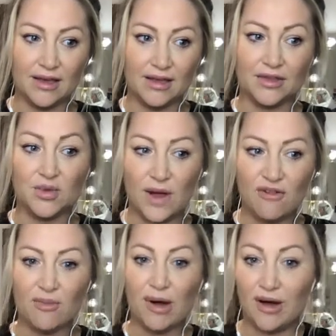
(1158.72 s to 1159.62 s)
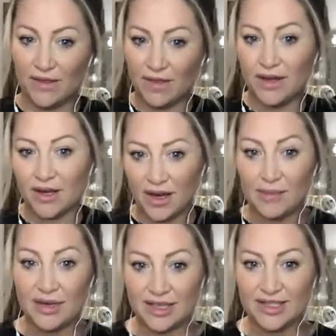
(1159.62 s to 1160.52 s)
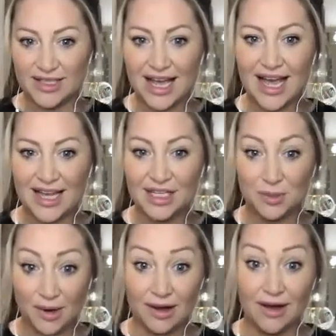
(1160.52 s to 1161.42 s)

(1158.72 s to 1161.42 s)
the 12 part and the coming into age part,